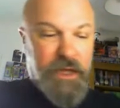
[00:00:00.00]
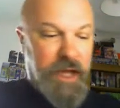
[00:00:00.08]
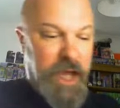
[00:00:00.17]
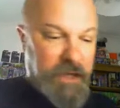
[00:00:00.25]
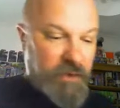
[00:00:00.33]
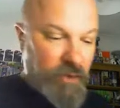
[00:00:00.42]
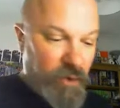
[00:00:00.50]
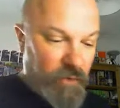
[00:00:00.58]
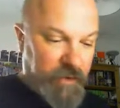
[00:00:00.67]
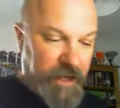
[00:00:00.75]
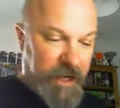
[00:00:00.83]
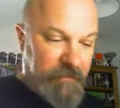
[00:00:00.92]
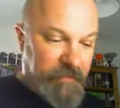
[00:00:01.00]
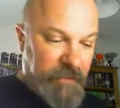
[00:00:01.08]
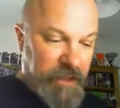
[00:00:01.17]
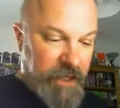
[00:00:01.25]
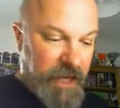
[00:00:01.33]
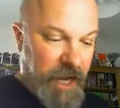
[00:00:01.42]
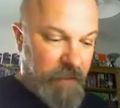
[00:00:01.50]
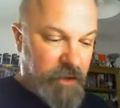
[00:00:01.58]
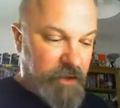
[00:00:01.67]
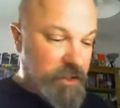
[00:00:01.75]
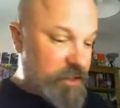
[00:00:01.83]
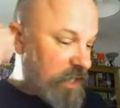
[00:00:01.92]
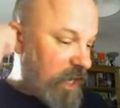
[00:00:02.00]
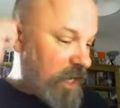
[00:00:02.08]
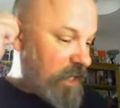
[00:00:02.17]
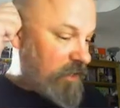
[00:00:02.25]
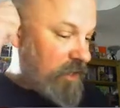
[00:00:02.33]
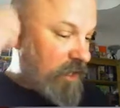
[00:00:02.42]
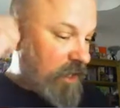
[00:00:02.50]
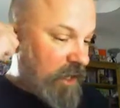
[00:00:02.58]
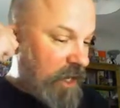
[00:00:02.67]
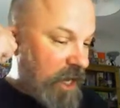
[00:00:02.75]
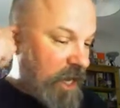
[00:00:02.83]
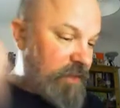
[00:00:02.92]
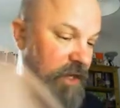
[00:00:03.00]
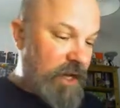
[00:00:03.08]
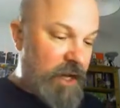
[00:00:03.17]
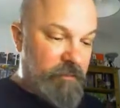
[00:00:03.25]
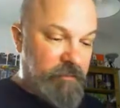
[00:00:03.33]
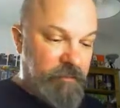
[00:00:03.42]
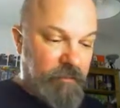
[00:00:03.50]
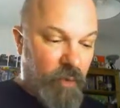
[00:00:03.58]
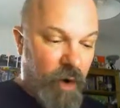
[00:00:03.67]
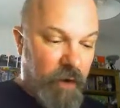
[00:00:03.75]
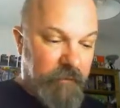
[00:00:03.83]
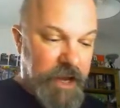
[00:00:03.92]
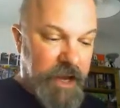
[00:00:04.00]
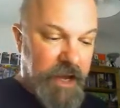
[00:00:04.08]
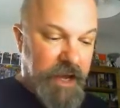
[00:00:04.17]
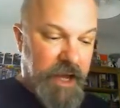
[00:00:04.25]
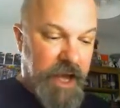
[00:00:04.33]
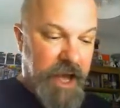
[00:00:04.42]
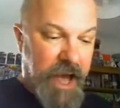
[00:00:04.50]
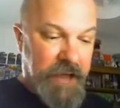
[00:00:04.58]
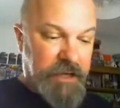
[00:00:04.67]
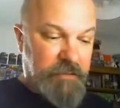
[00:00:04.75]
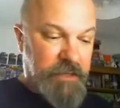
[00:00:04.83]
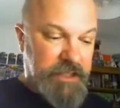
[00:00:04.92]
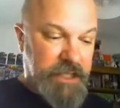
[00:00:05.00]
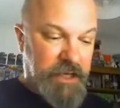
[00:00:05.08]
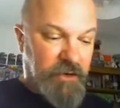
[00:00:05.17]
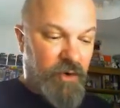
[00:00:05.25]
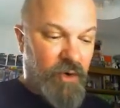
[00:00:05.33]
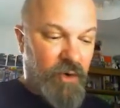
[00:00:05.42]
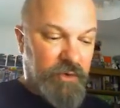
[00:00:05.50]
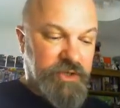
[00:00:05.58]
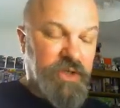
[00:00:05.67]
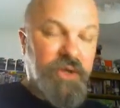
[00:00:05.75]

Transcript: ignore that, and we've got to say either warrior and a mystic or two